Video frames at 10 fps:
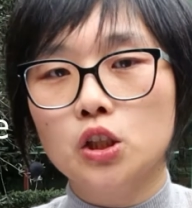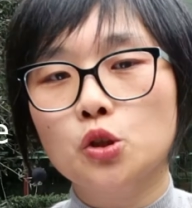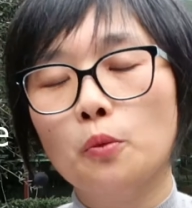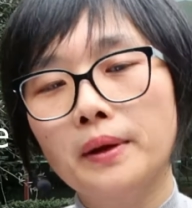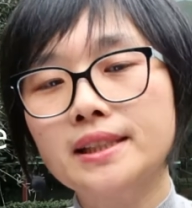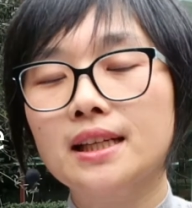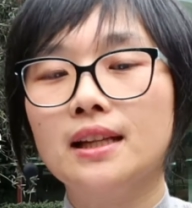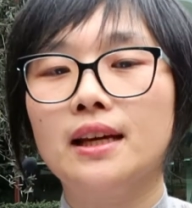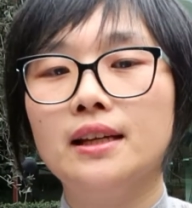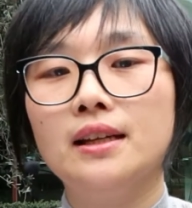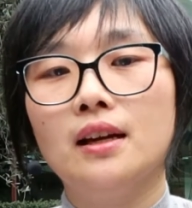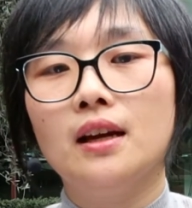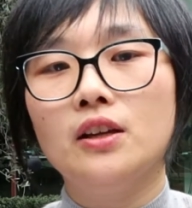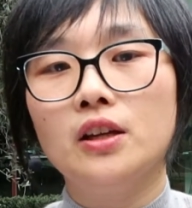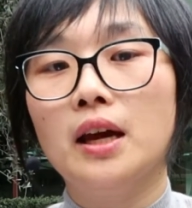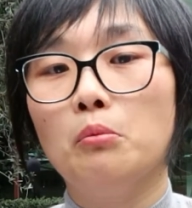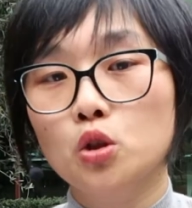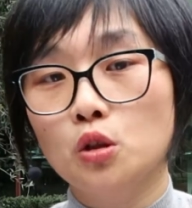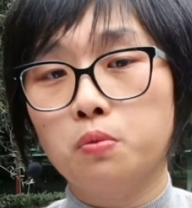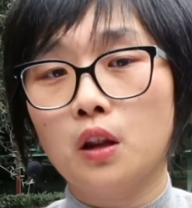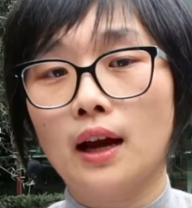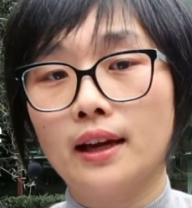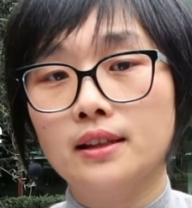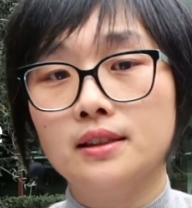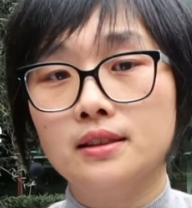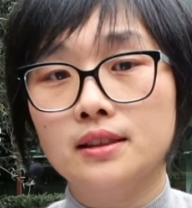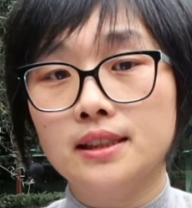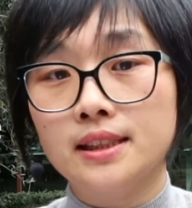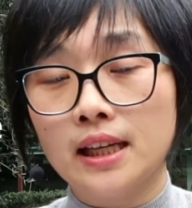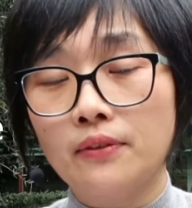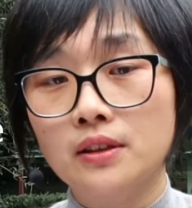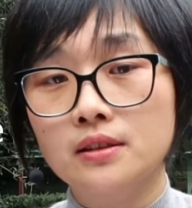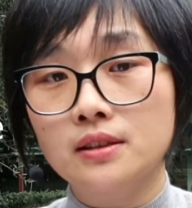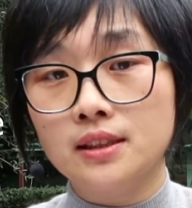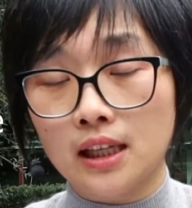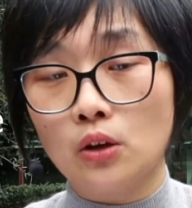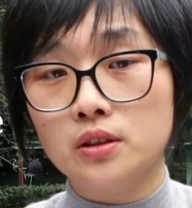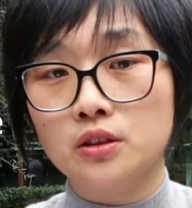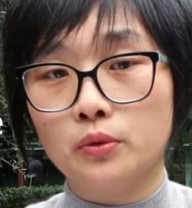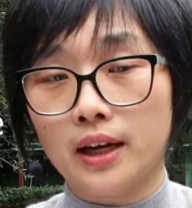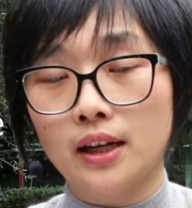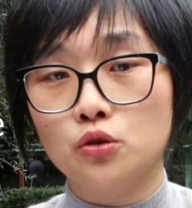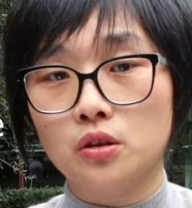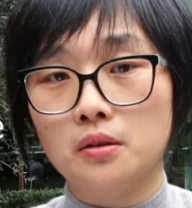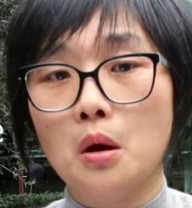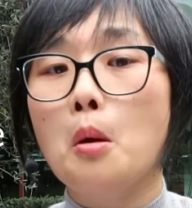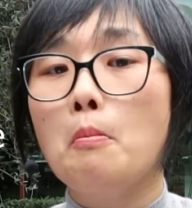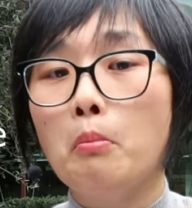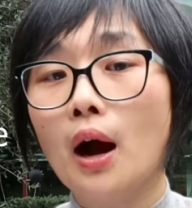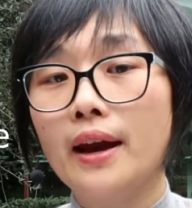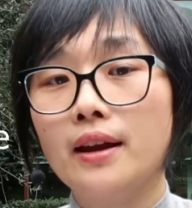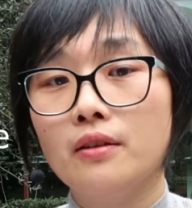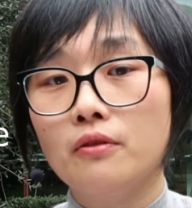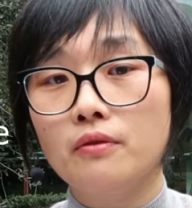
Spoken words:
So basically, you can multiply 7,300 by